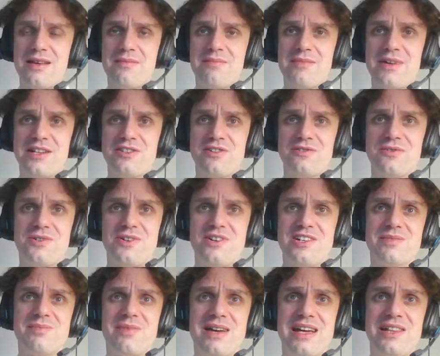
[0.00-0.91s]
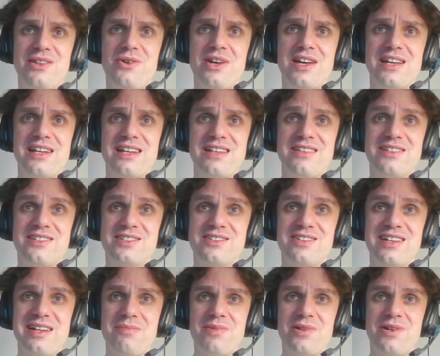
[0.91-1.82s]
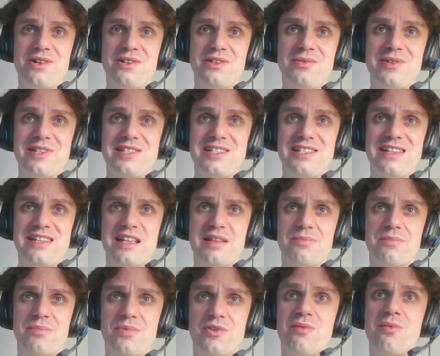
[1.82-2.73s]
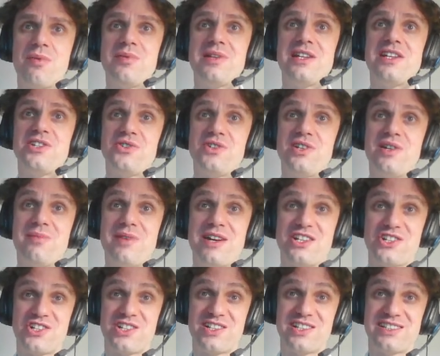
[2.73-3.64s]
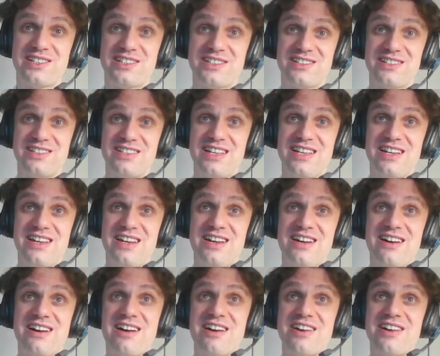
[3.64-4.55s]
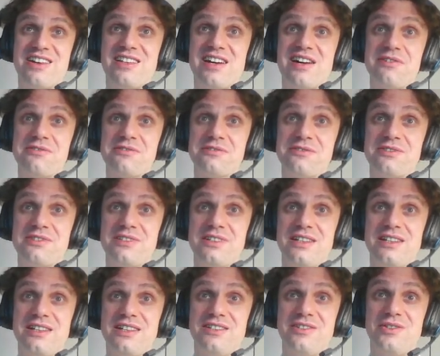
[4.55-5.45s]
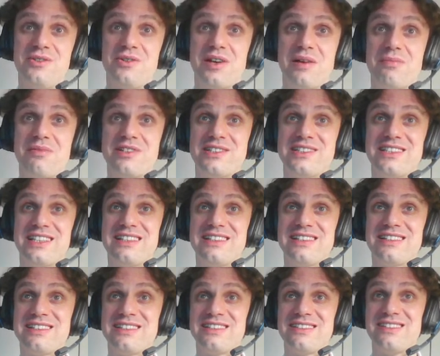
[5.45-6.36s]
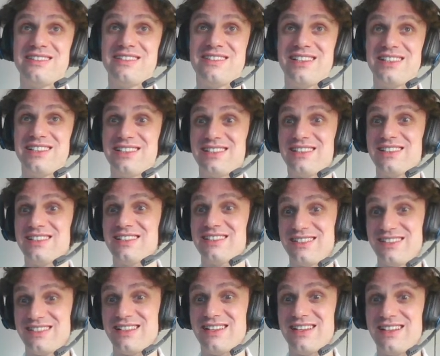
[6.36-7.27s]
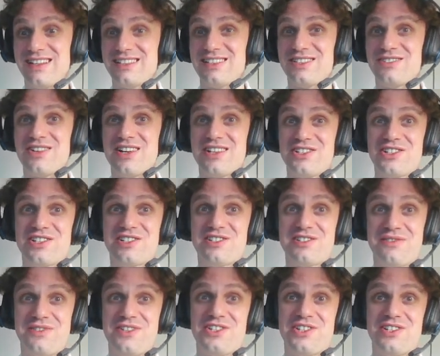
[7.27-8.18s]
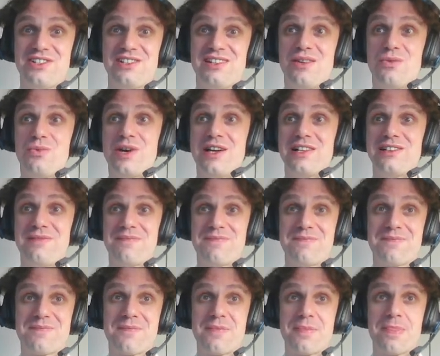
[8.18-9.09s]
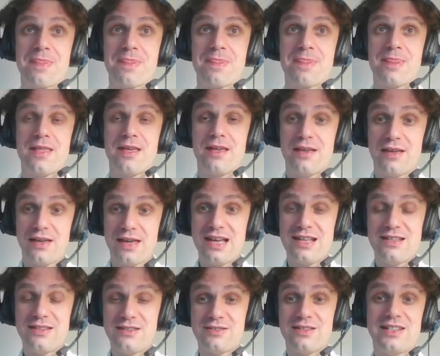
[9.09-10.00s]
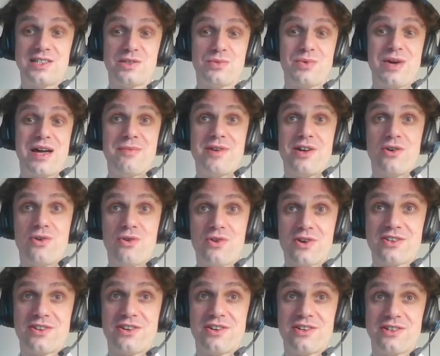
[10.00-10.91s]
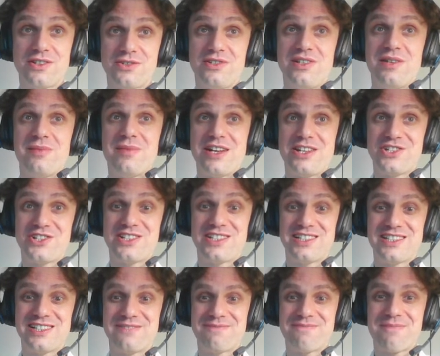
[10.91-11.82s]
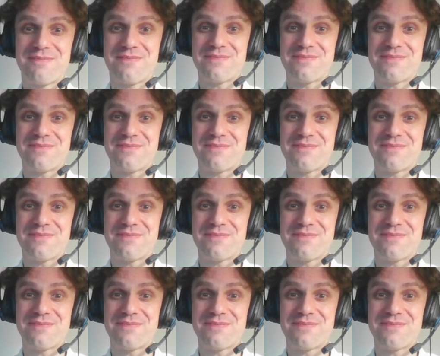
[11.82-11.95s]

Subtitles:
But of course, by looking at the script plot, we see that probably 2 dimensions are enough to represent this structure sufficiently well. And that's why we order 2 dimensions.